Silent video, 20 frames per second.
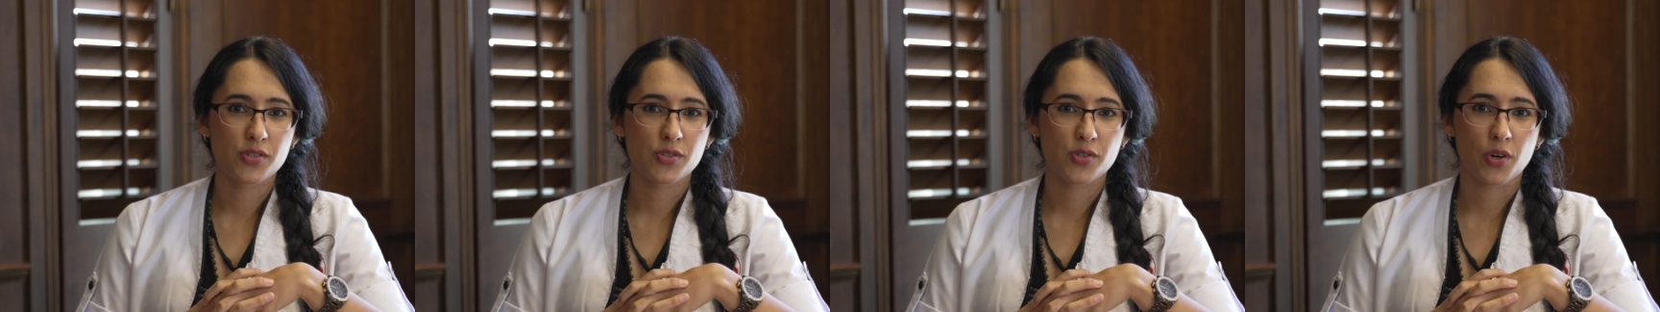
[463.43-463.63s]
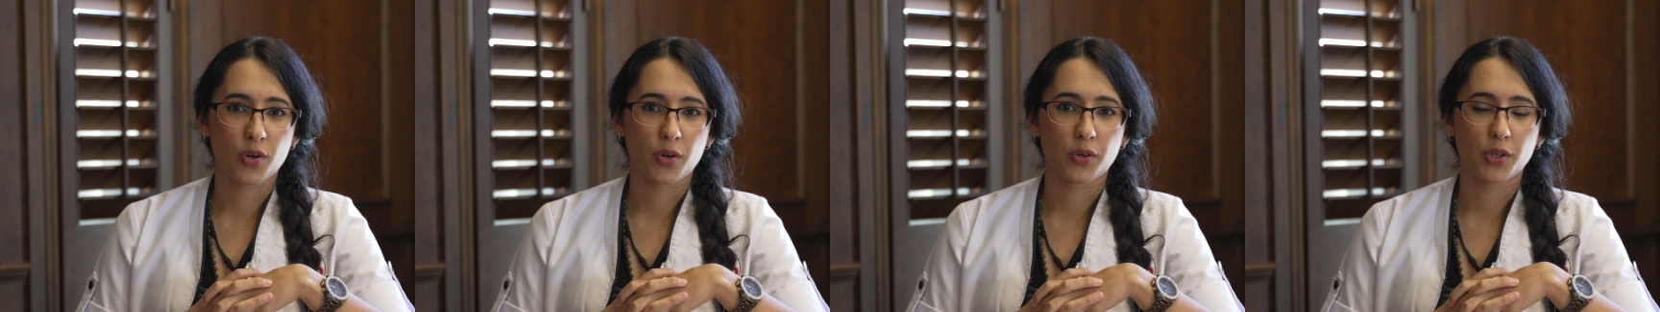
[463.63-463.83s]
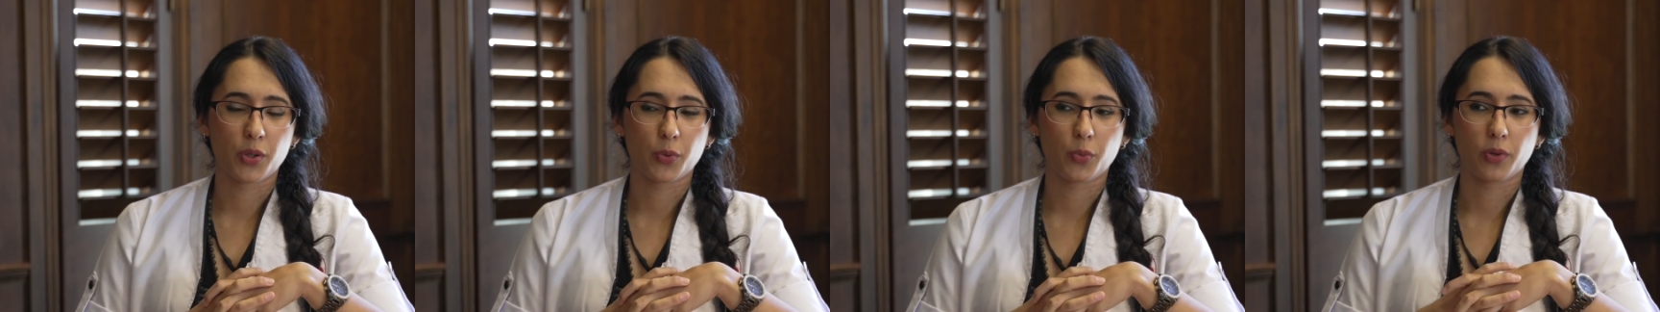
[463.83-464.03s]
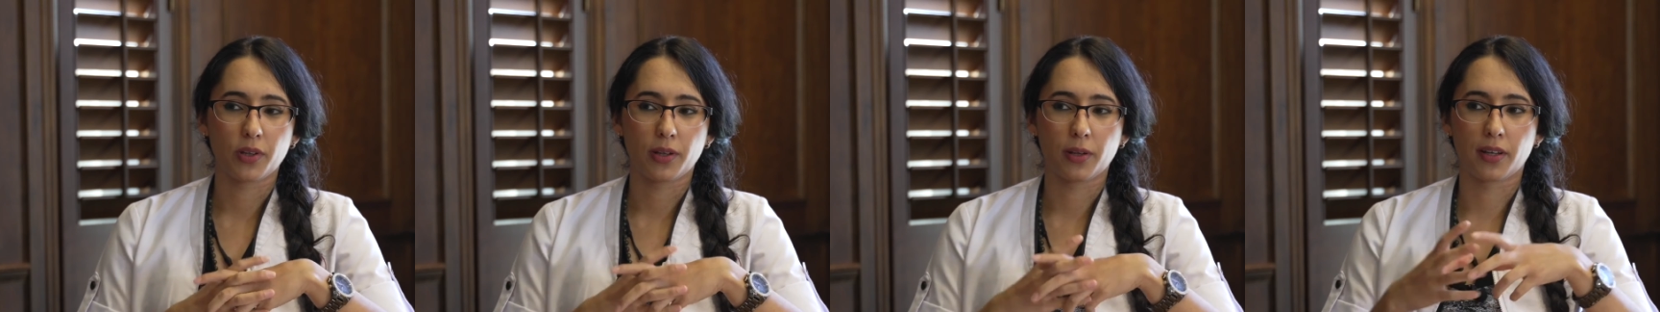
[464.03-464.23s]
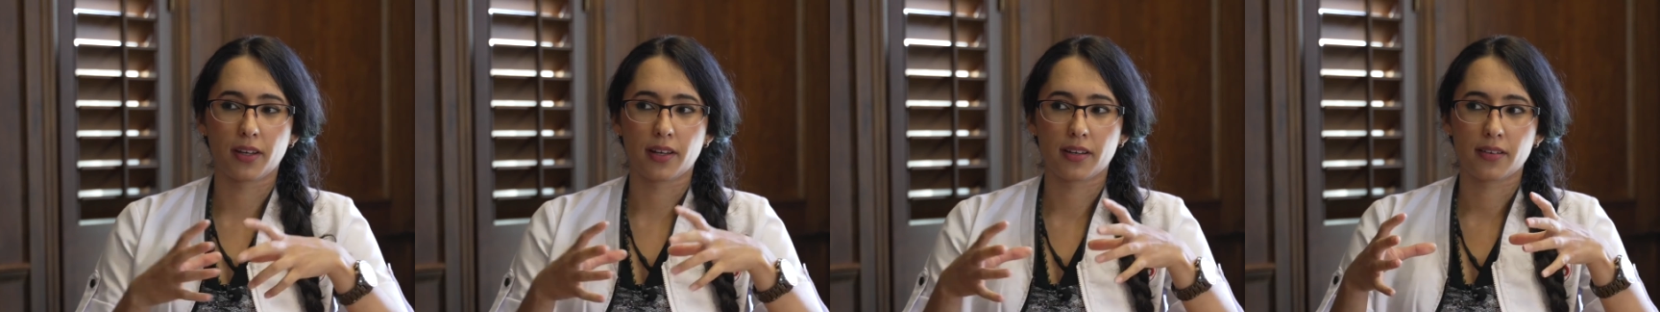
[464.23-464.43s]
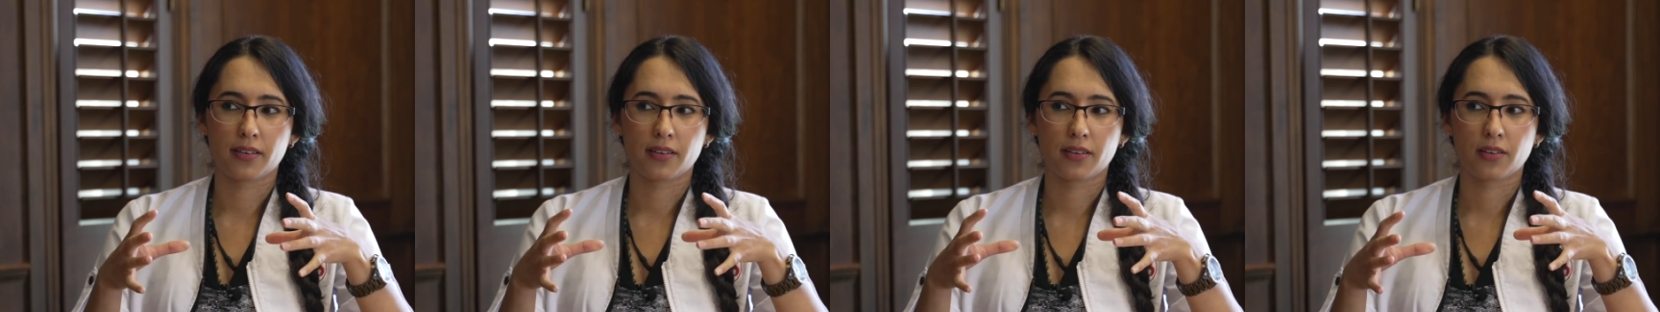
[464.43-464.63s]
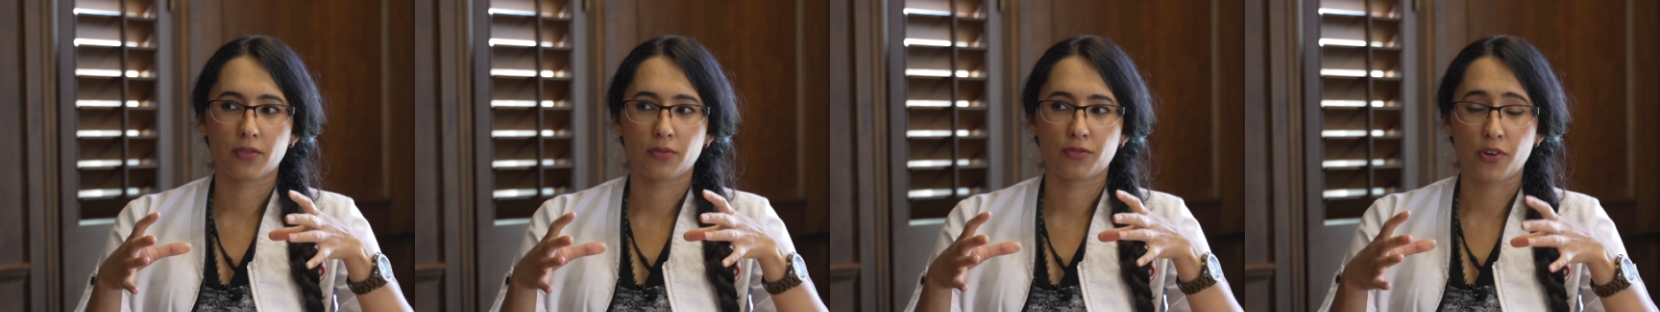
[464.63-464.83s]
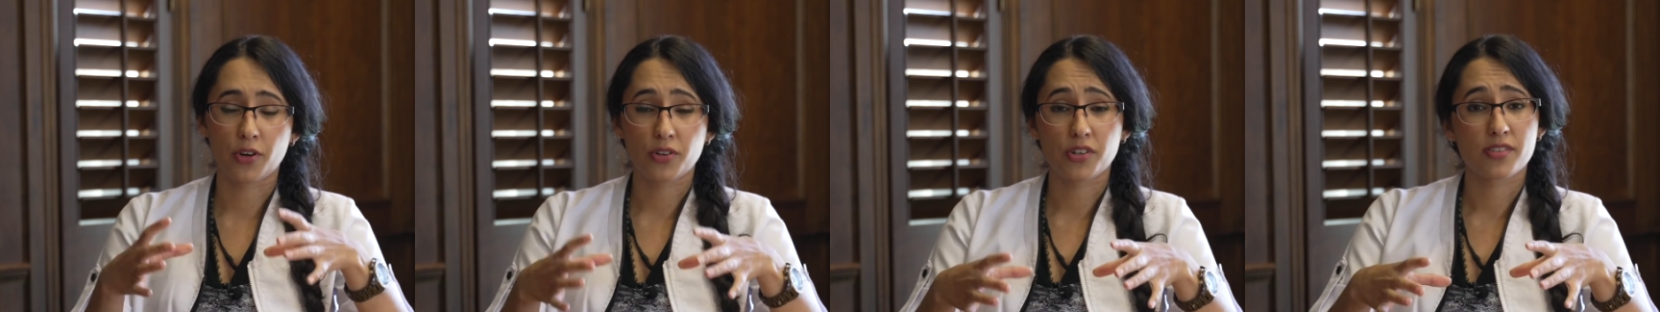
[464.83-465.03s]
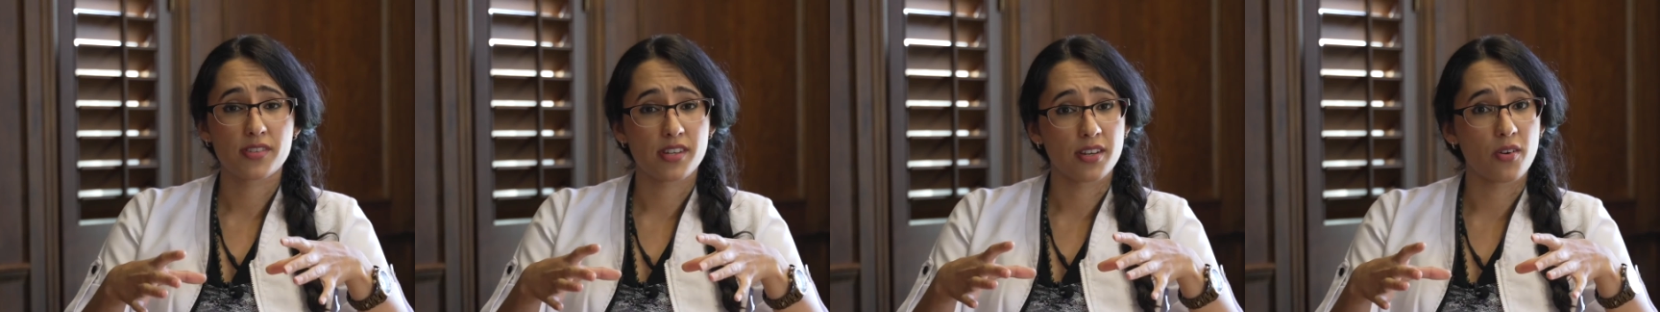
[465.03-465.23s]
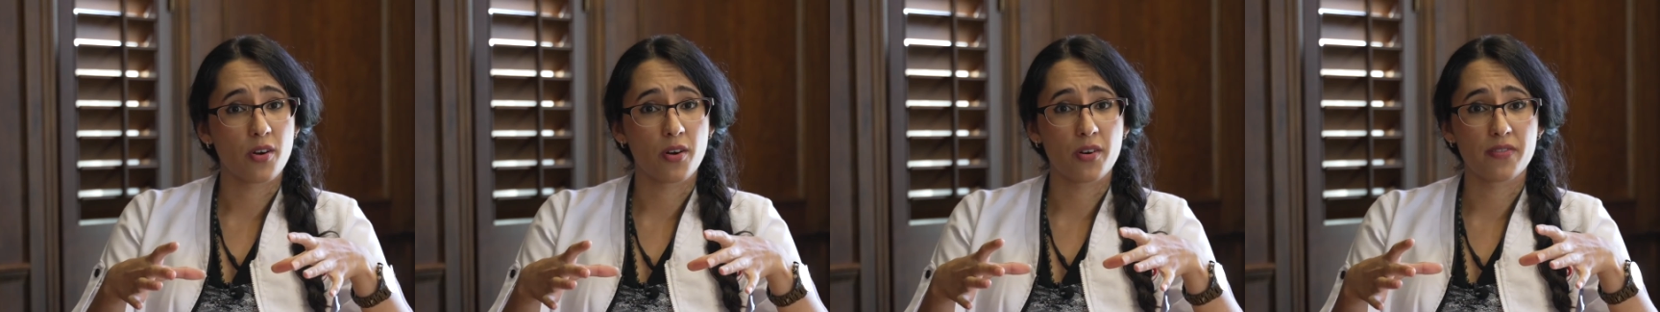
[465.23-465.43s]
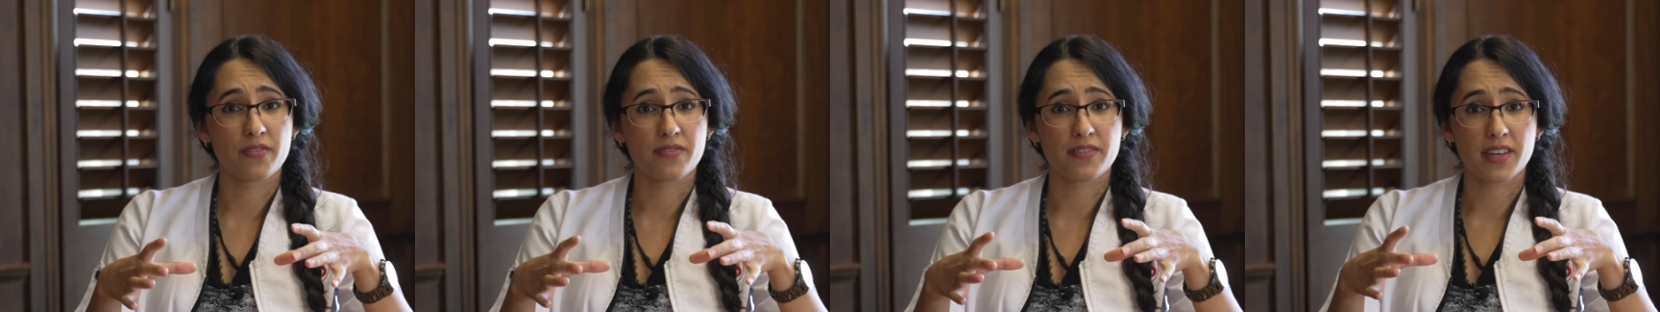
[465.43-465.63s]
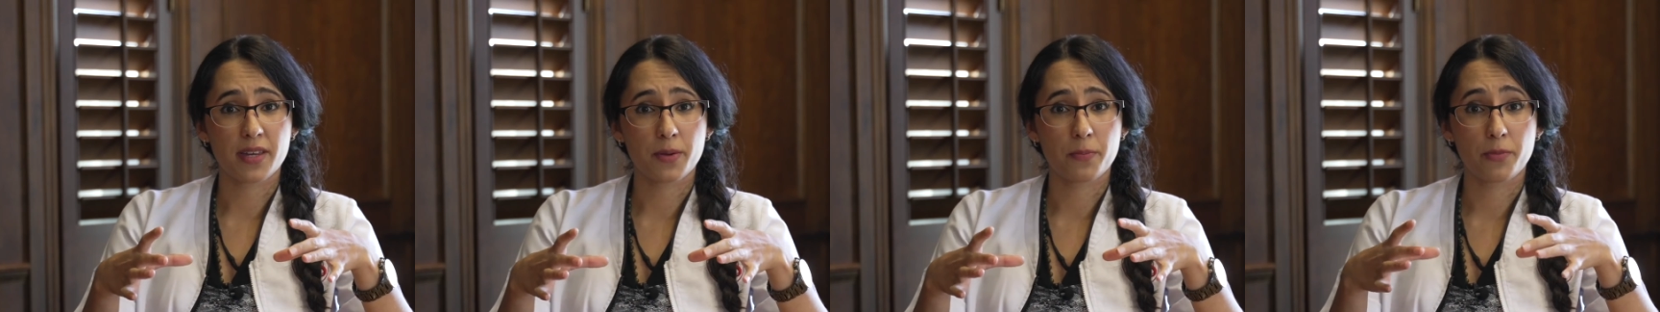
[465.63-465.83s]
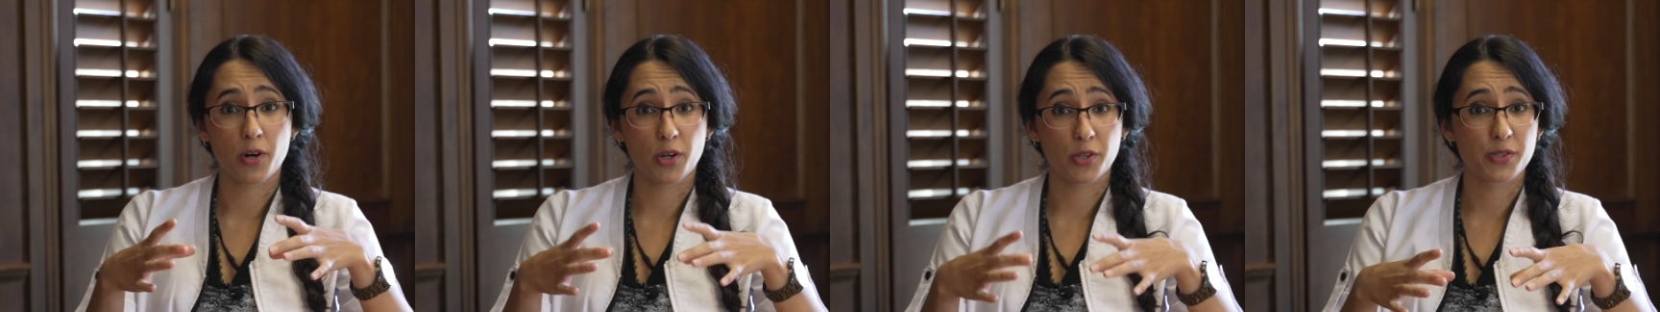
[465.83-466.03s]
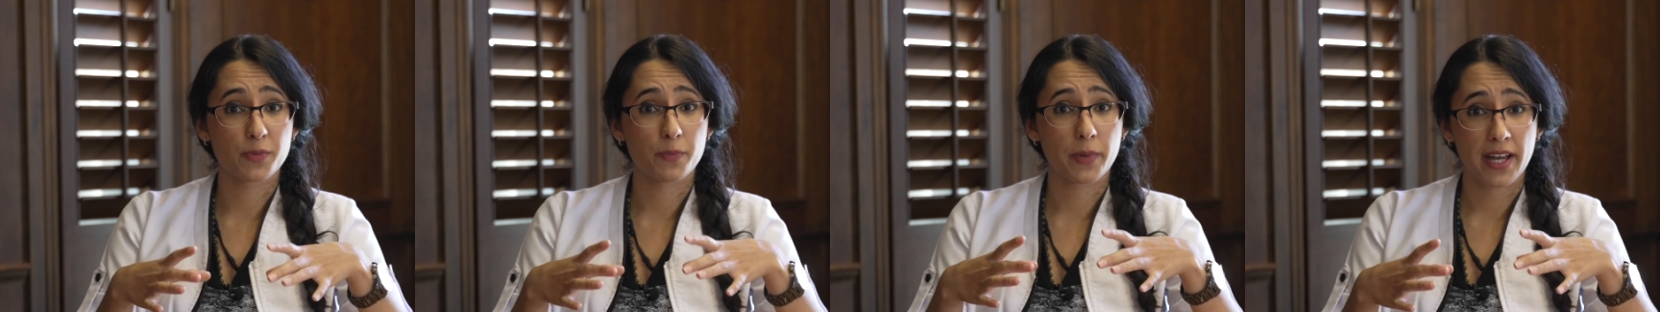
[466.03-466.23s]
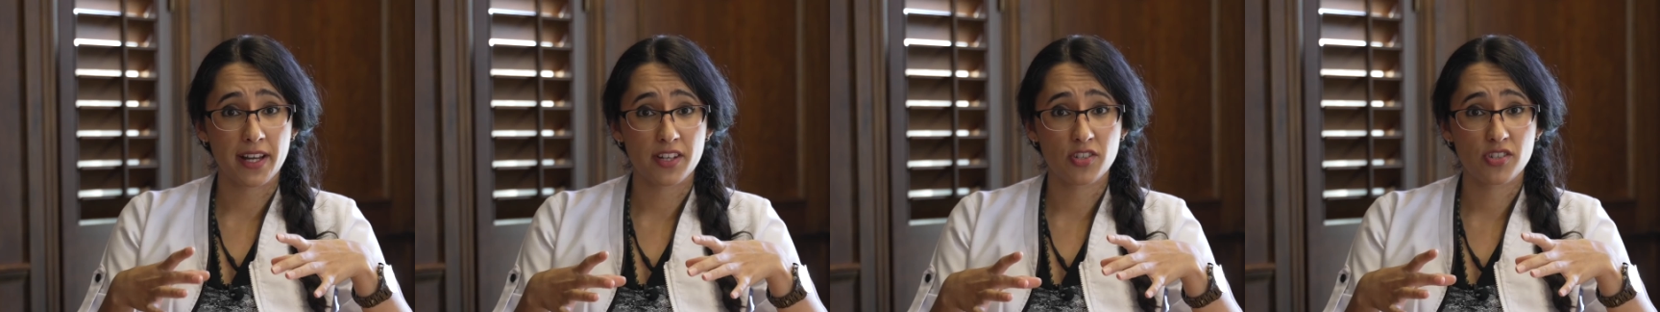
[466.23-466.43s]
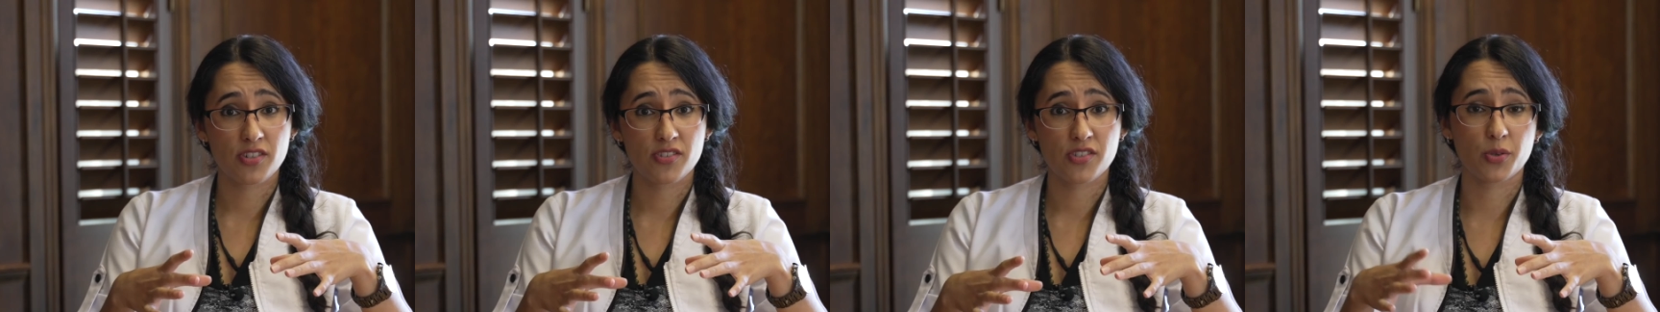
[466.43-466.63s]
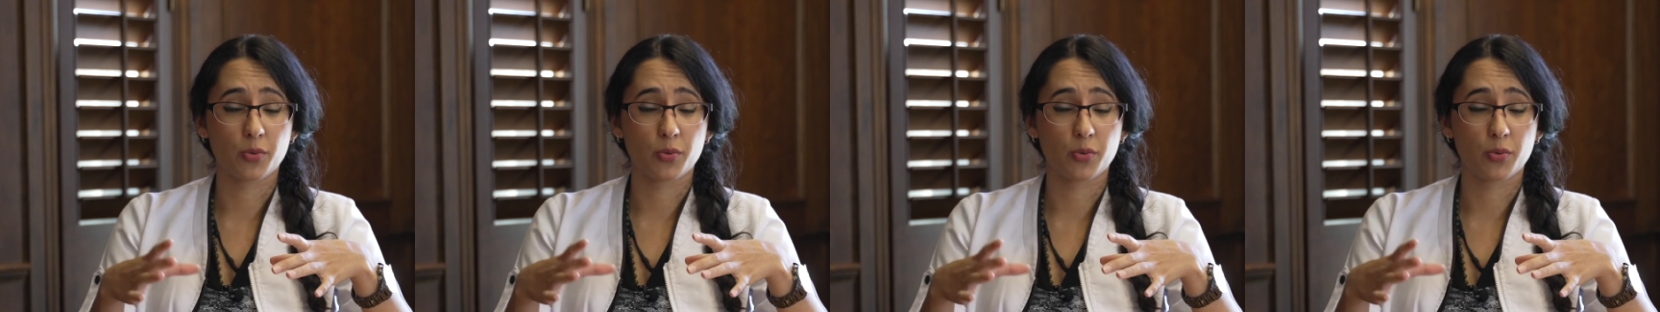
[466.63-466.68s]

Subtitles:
So you will, focusing on the bald patches,